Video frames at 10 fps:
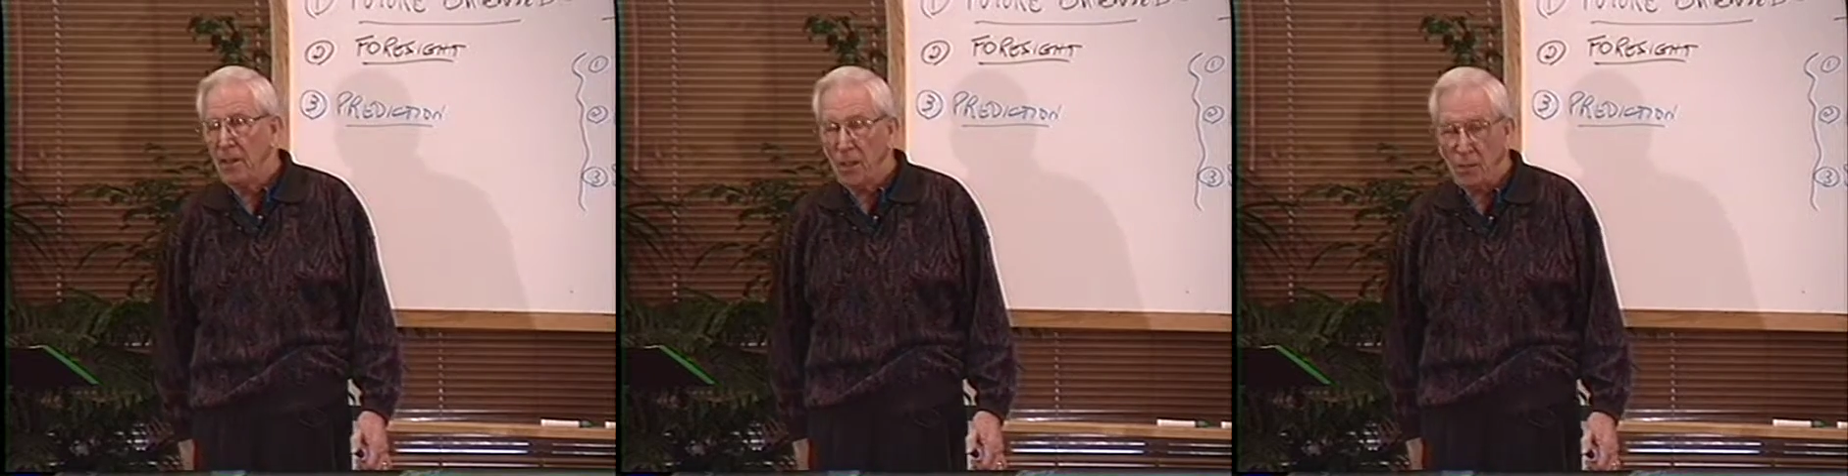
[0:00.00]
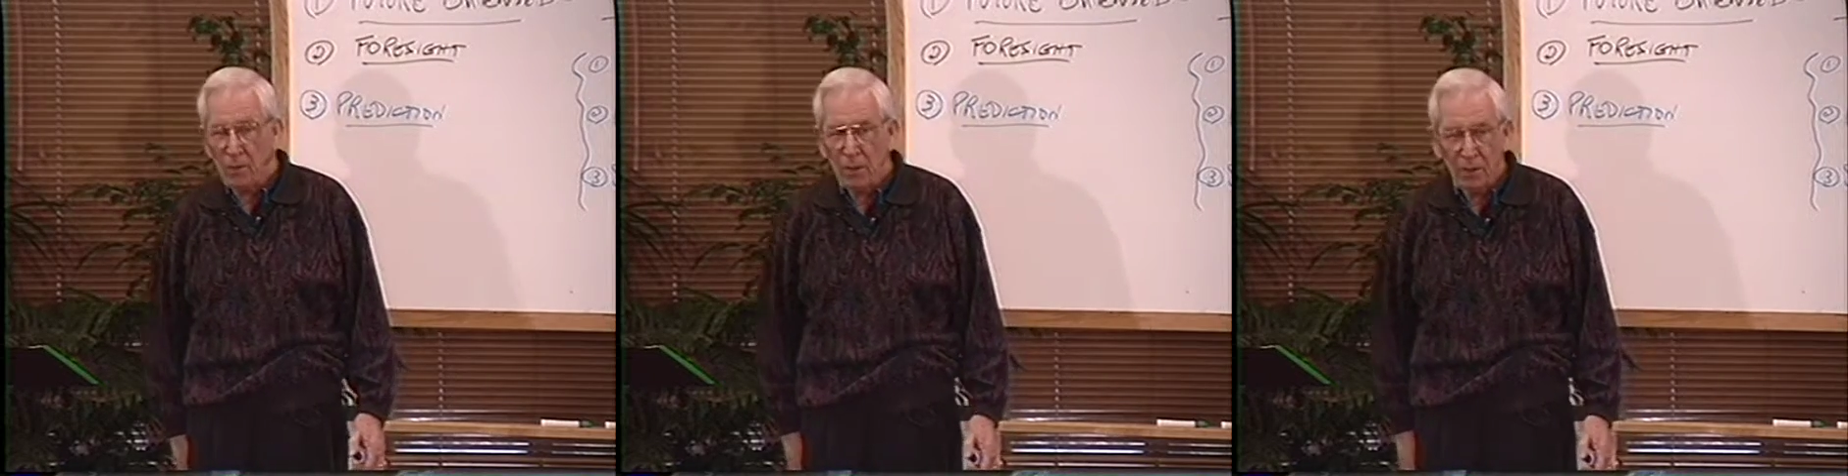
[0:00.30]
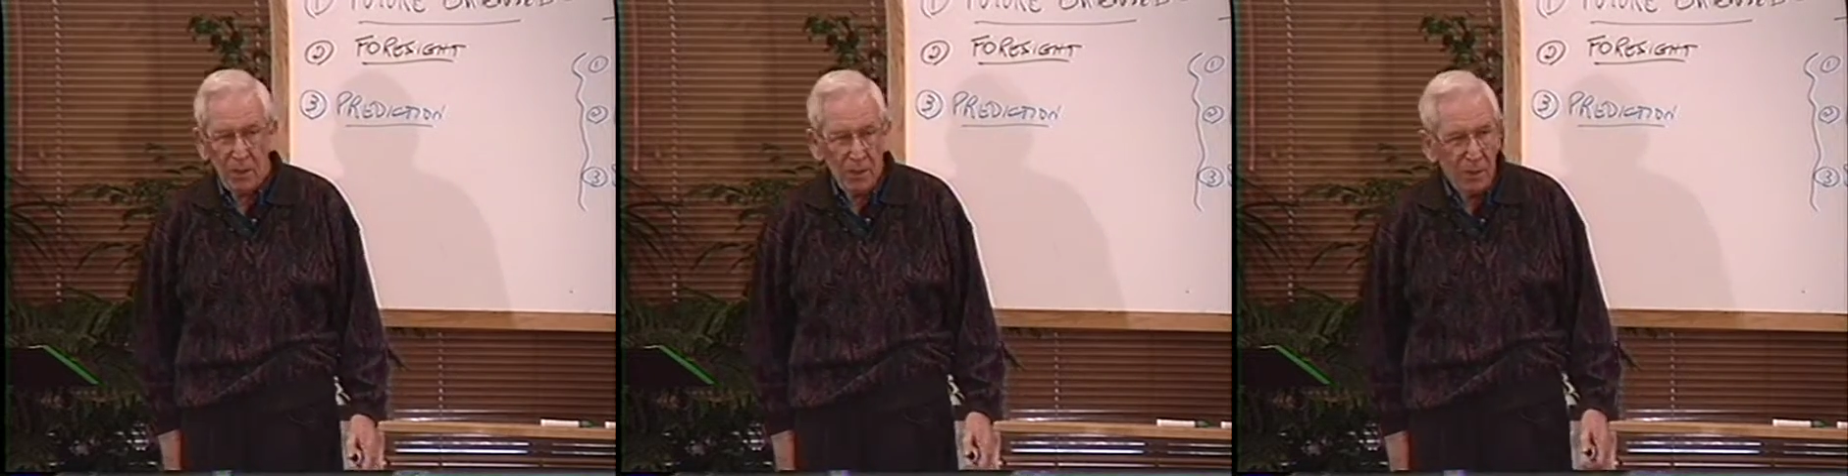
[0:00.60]

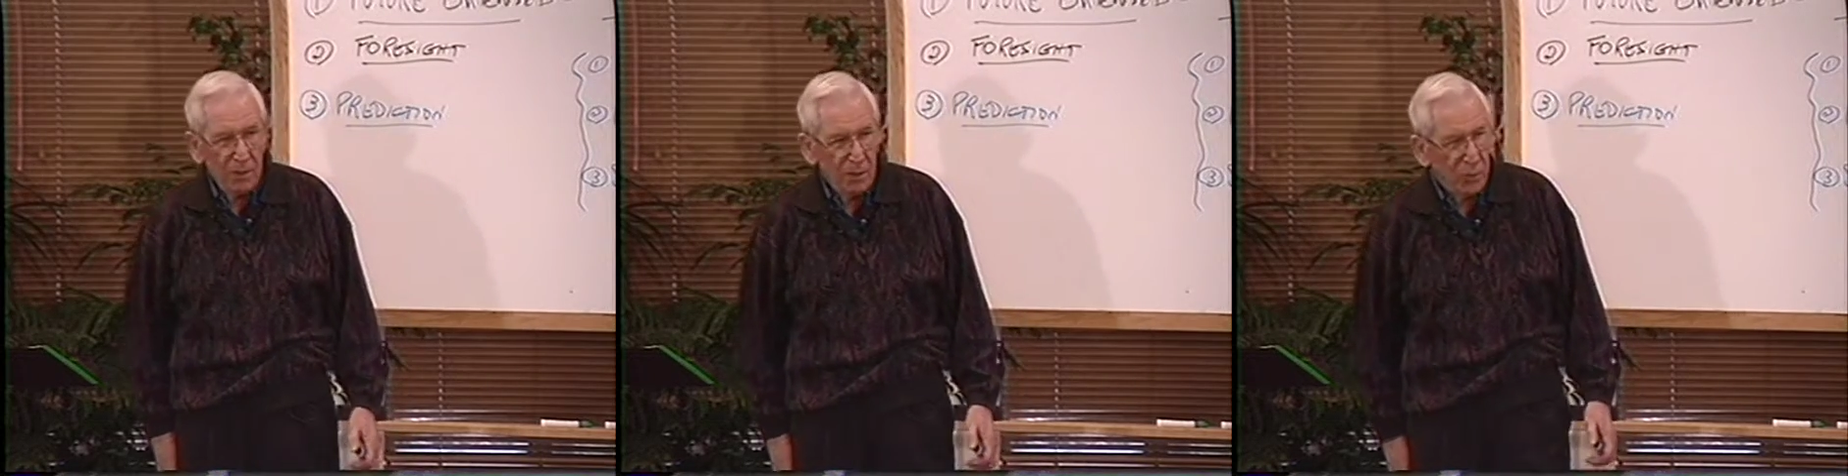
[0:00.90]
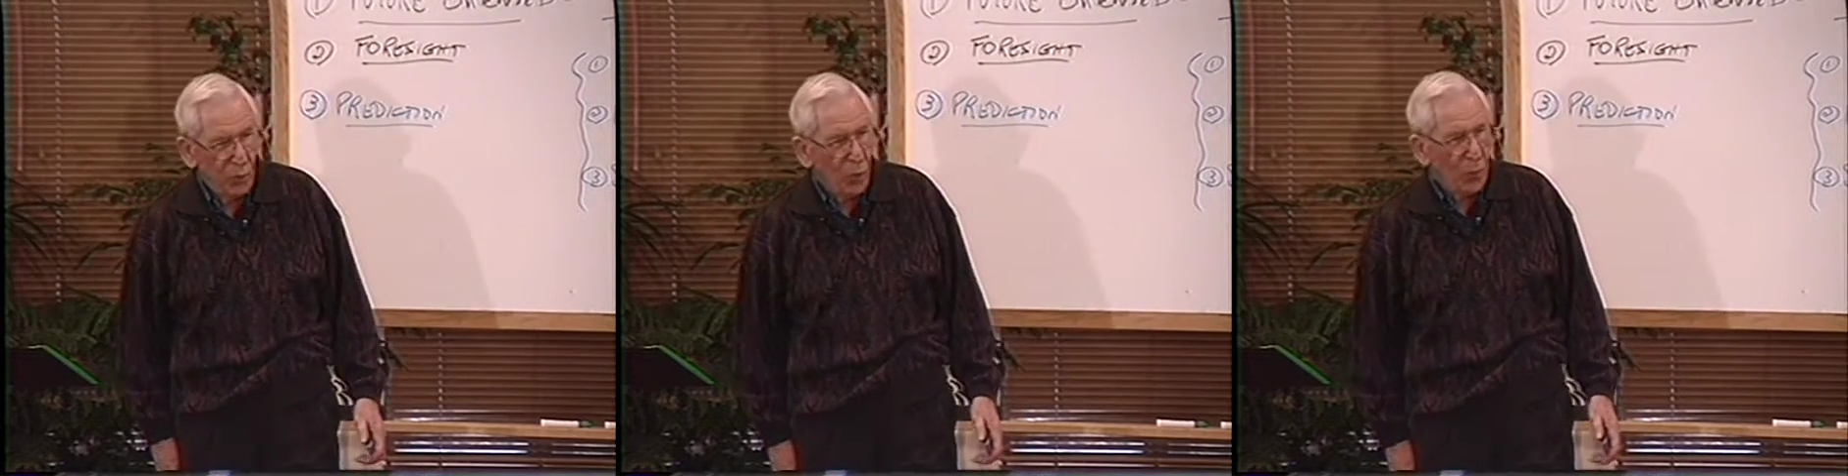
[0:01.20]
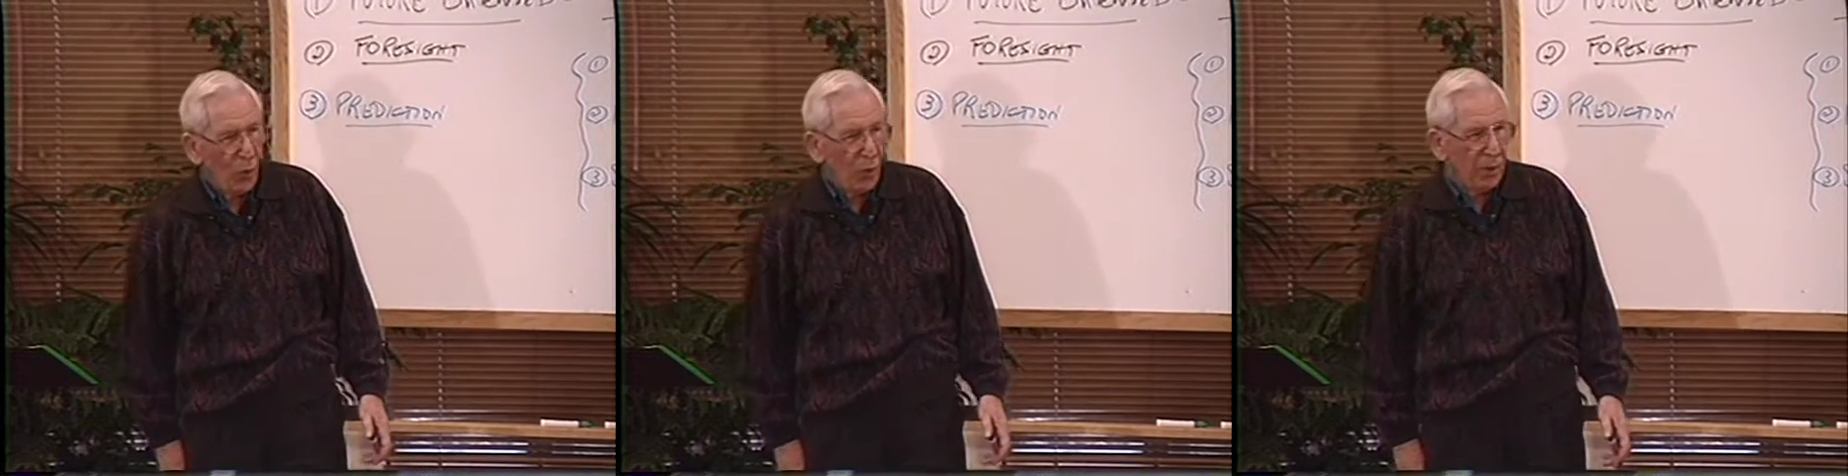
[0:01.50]
The
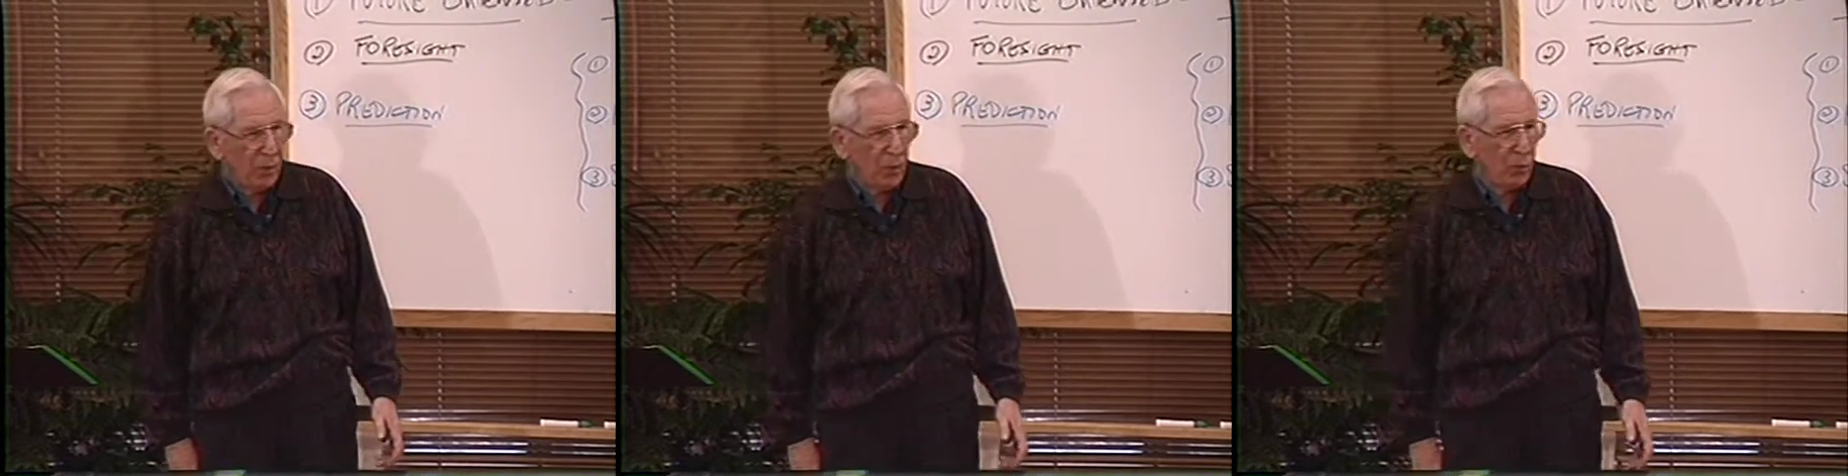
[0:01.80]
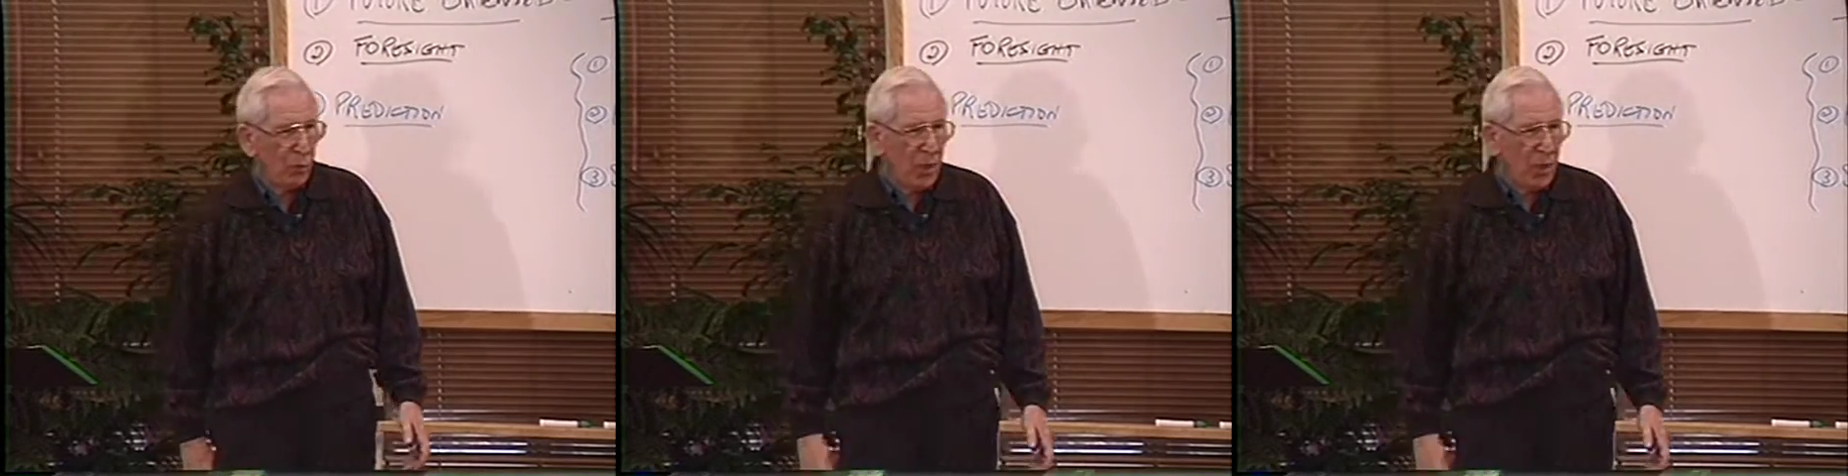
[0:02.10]
footballer who,